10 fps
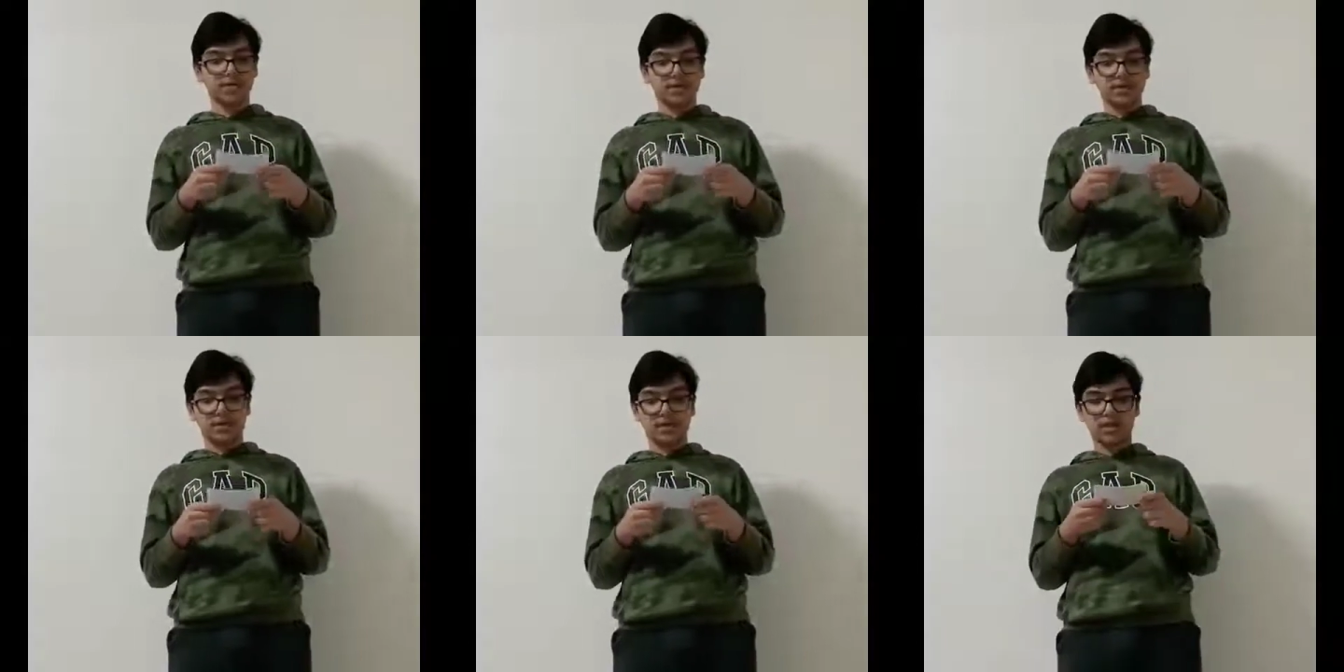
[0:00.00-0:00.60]

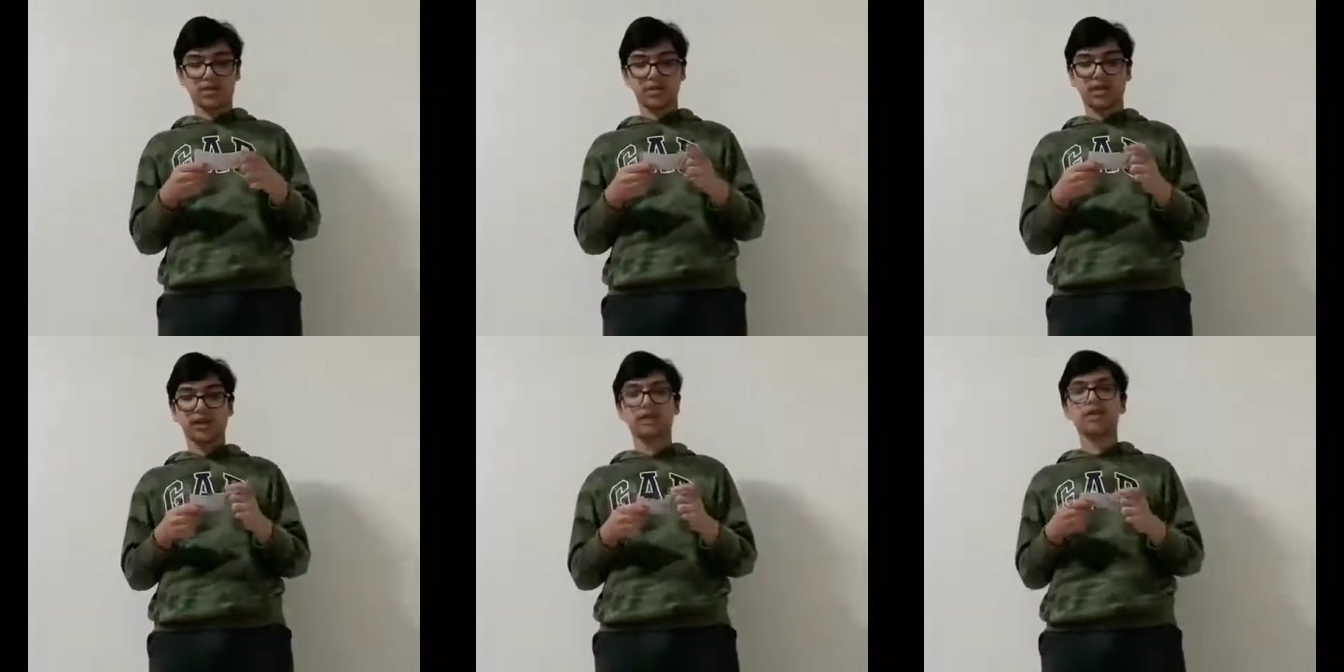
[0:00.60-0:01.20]
such as civil
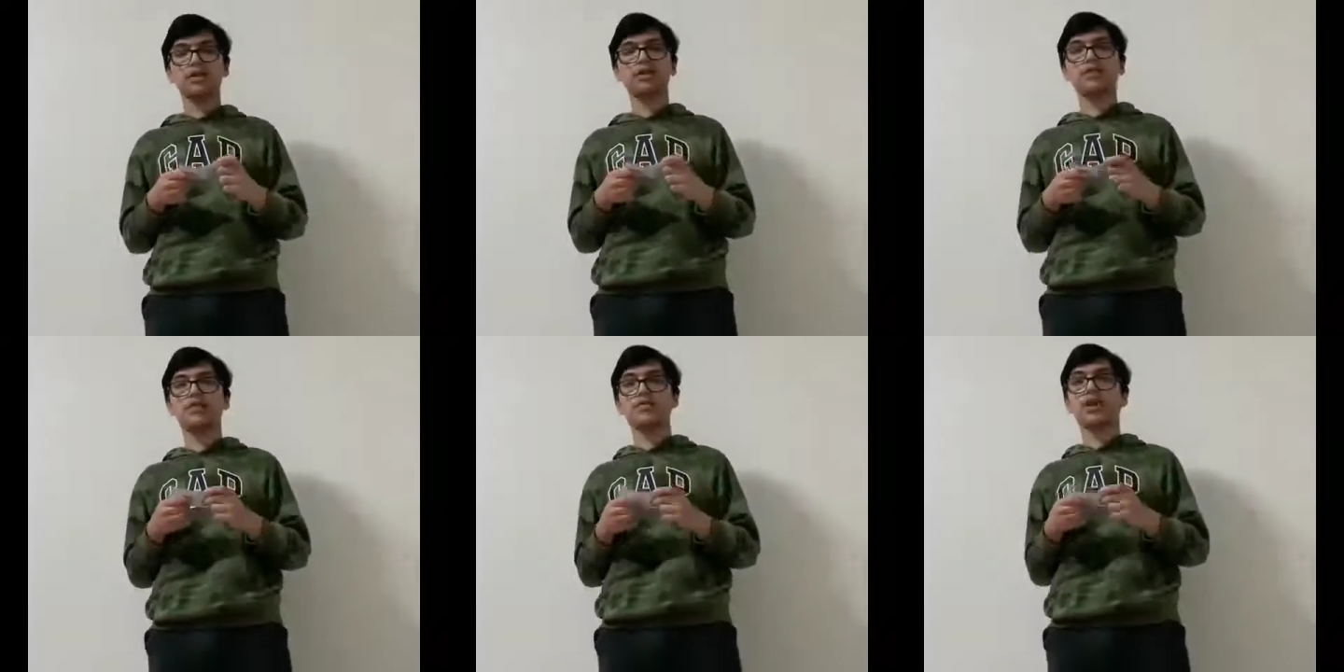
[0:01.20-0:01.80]
unrest
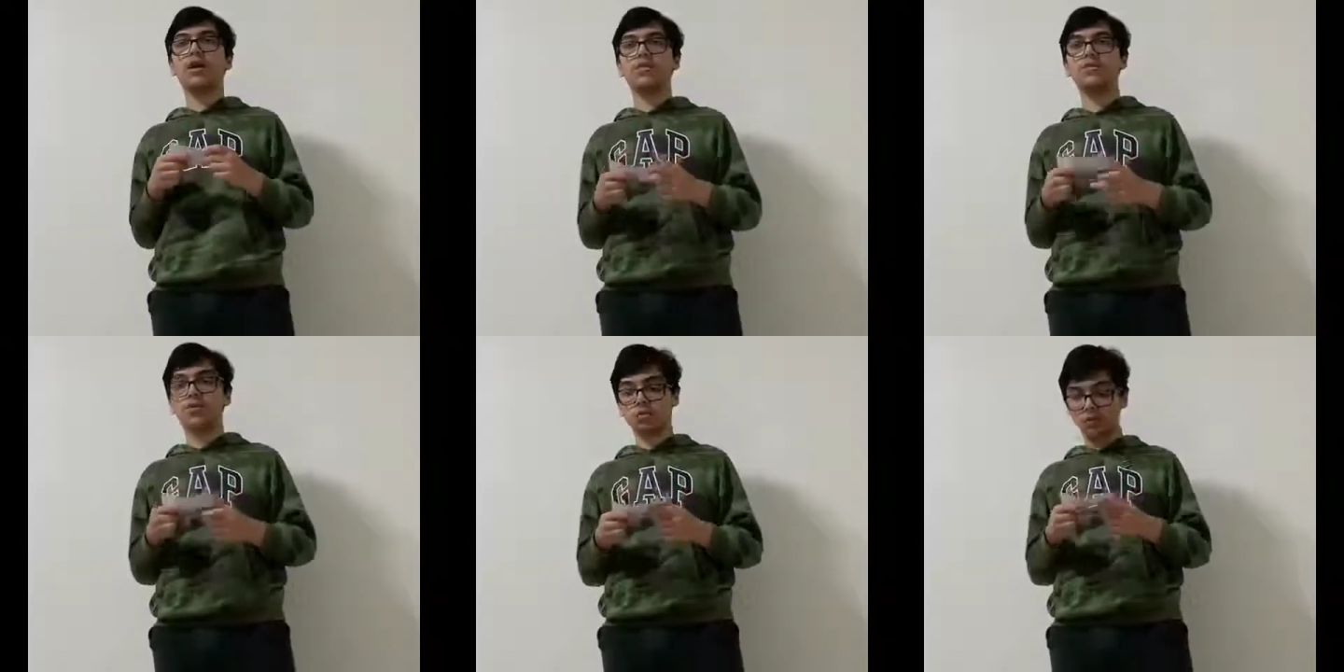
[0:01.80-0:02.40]
even
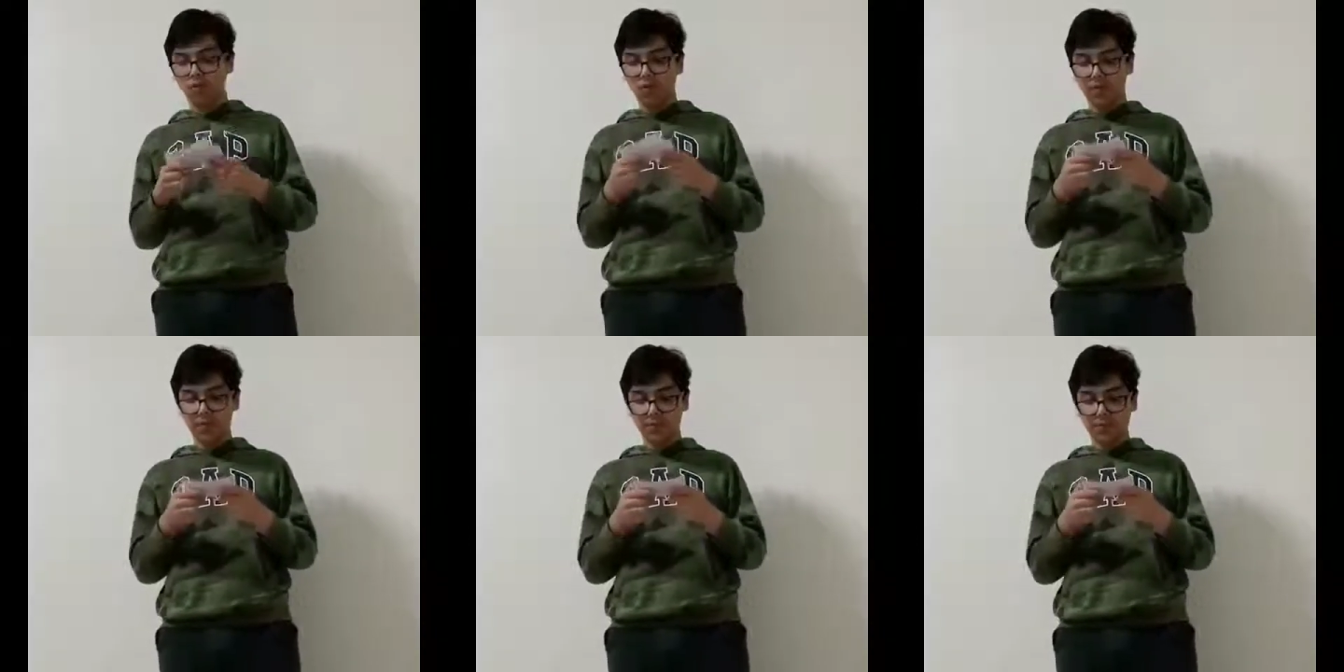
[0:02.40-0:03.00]
after the war,